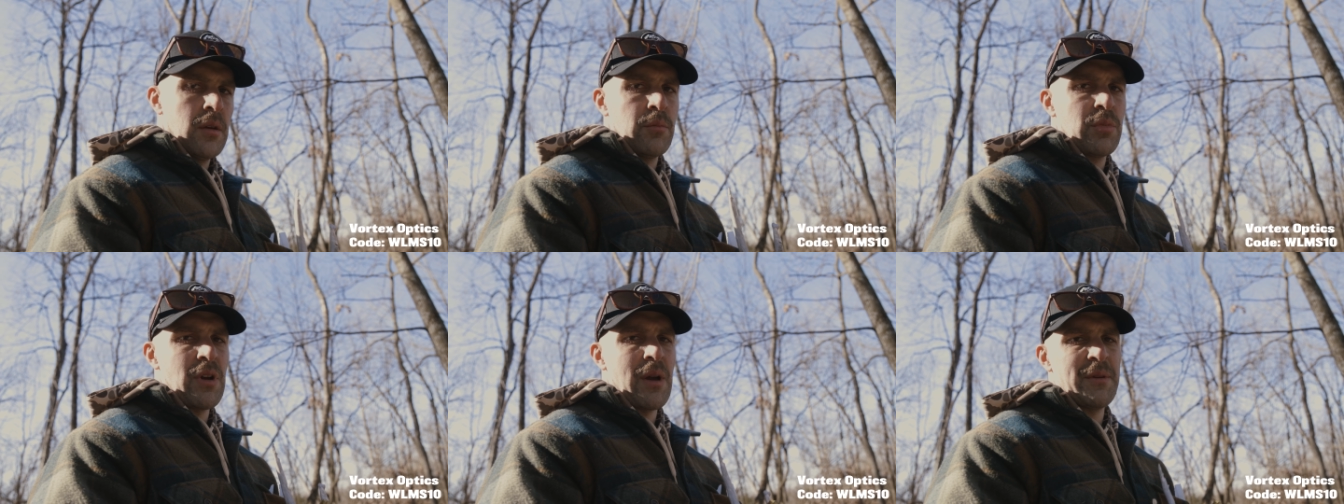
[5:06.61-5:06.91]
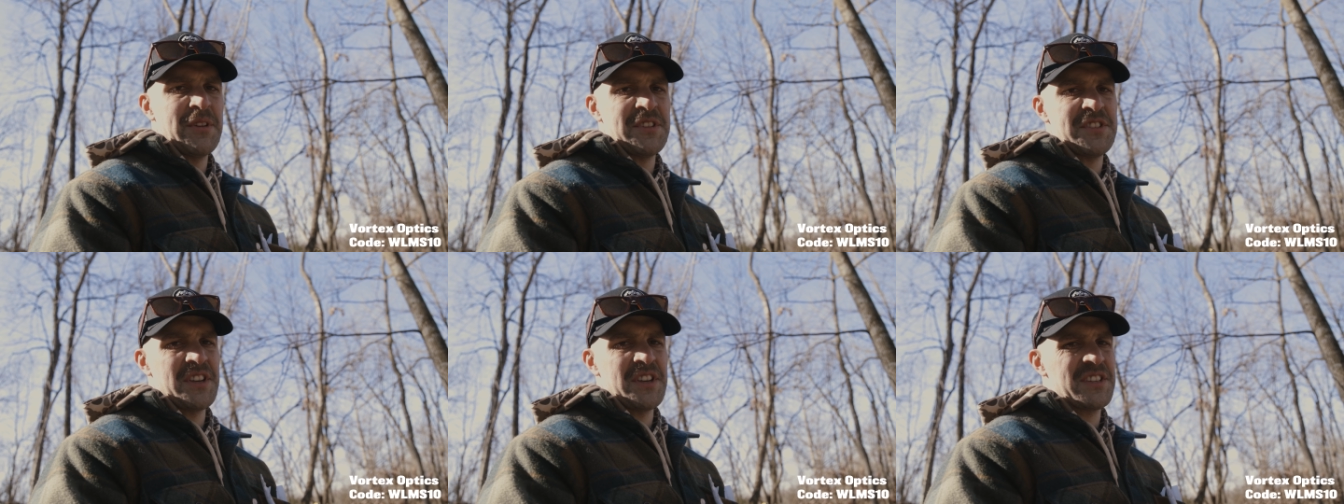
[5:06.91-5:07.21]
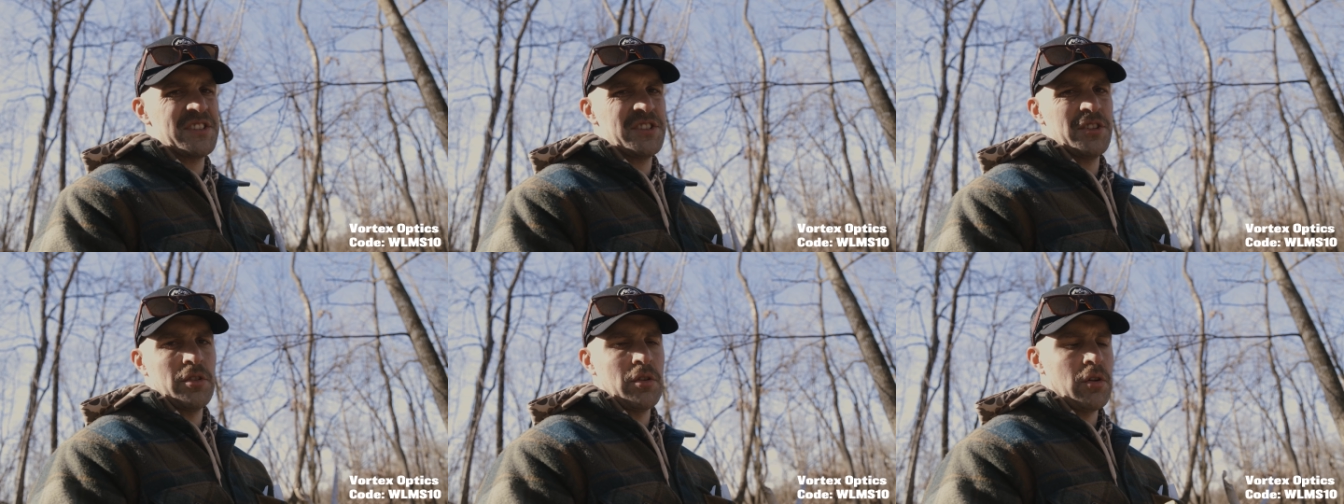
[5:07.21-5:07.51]
Probably a
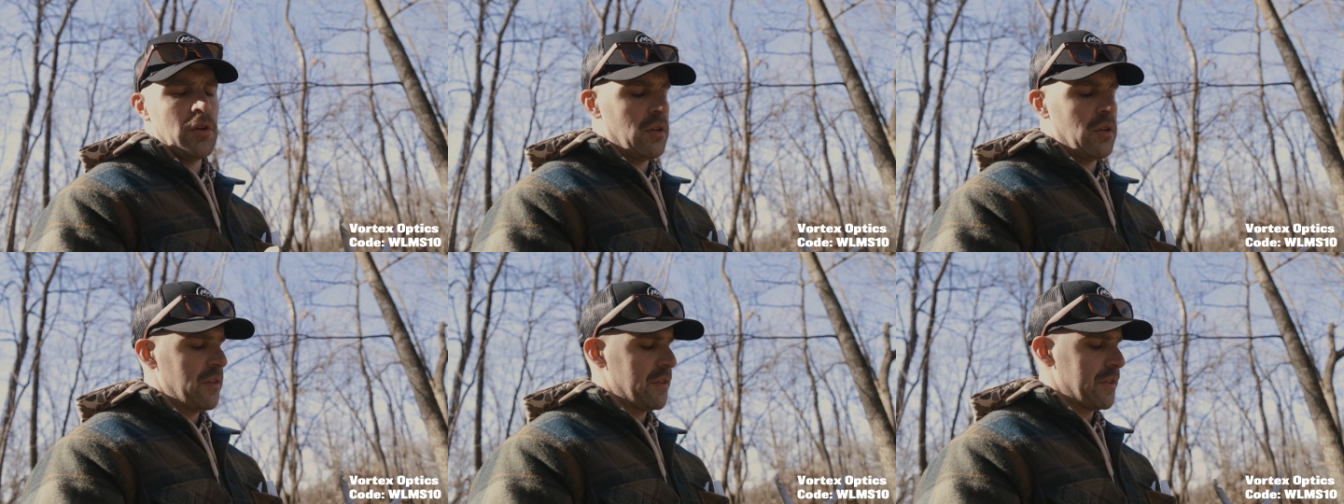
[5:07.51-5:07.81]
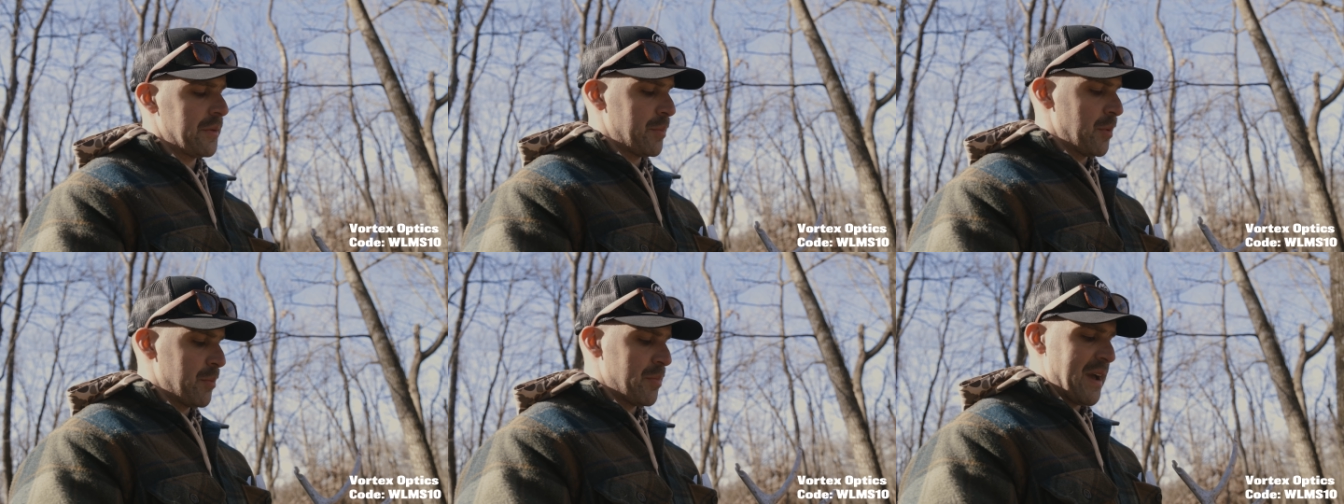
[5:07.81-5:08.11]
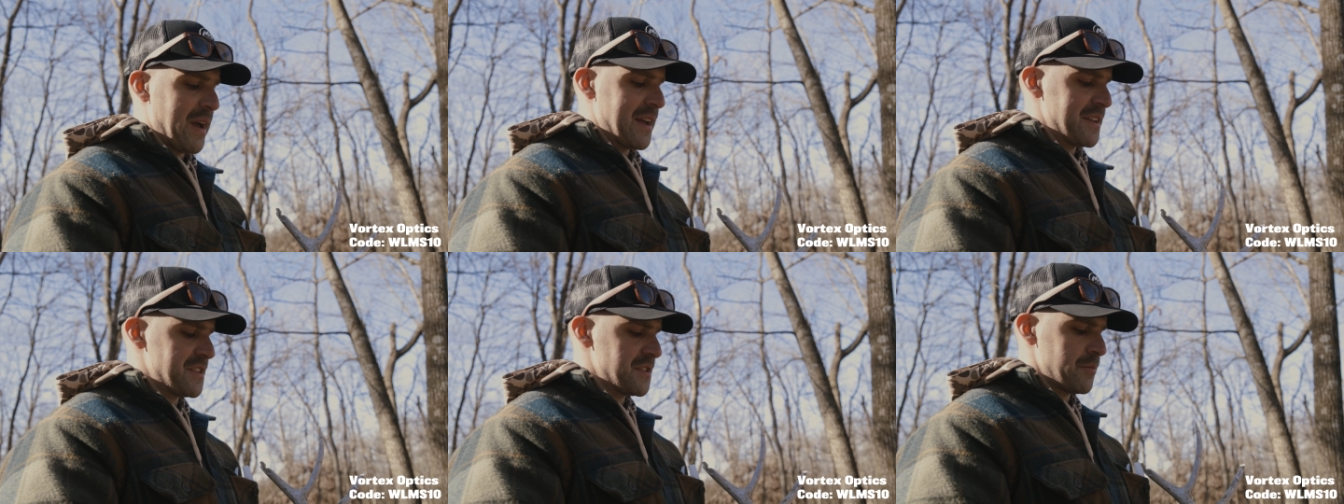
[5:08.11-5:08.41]
six-year-old, been
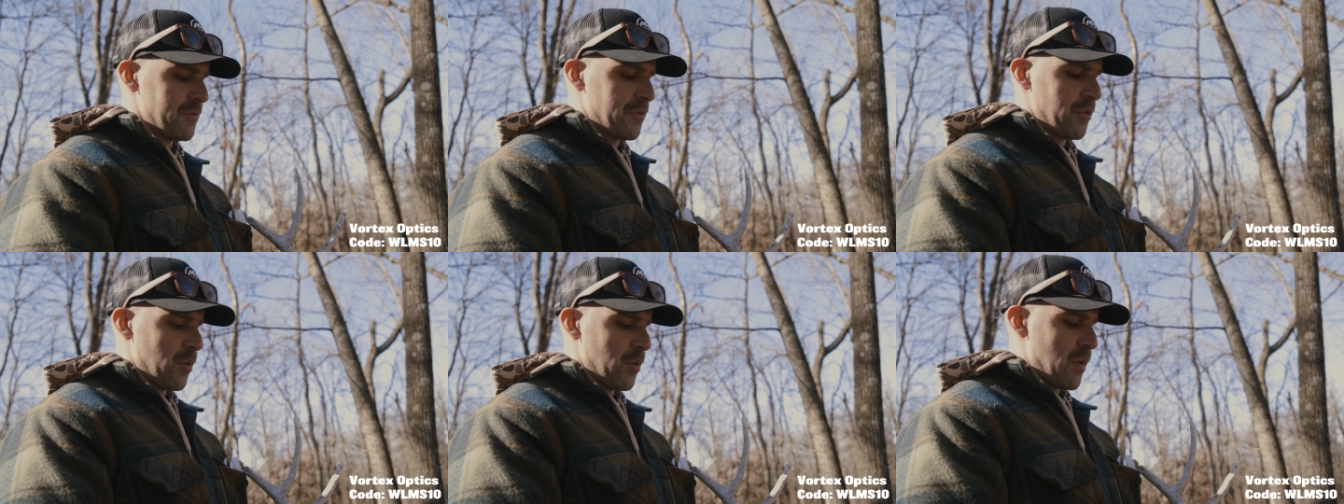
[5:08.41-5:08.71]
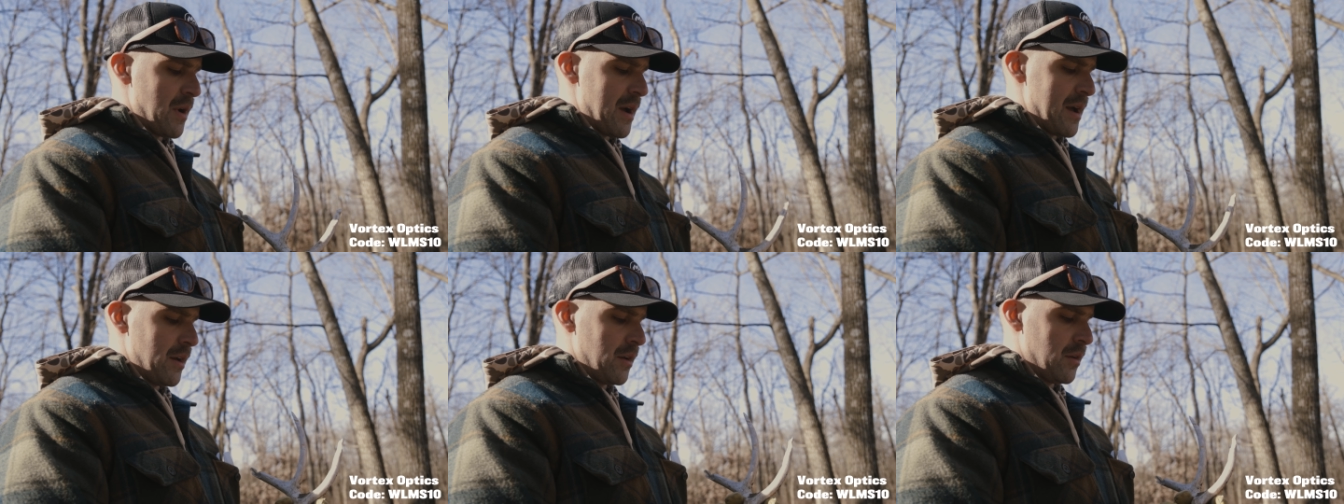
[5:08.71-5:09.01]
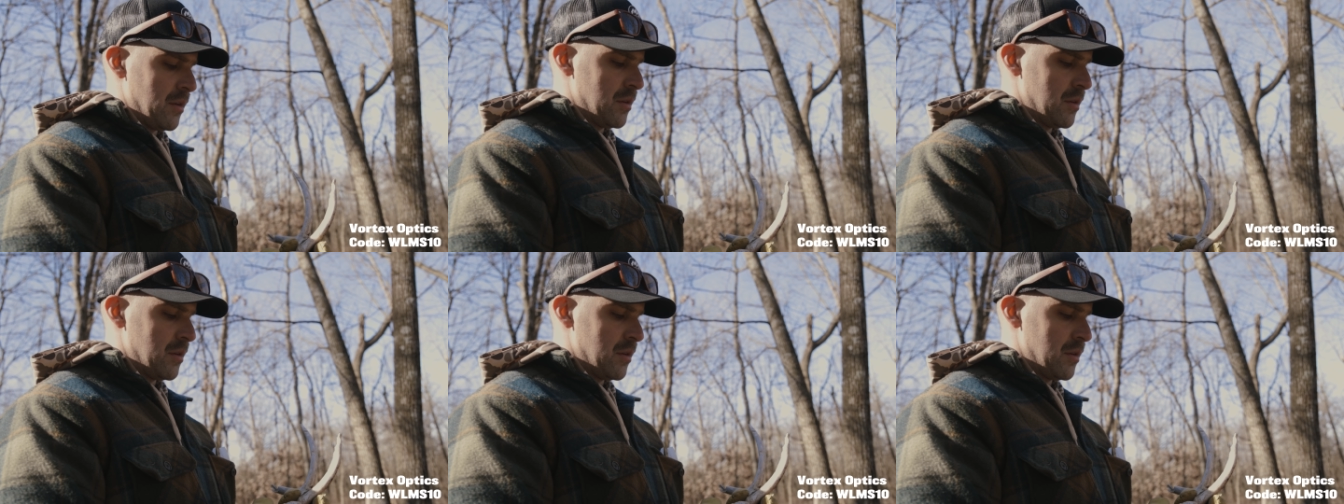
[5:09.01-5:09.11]
passing for a while.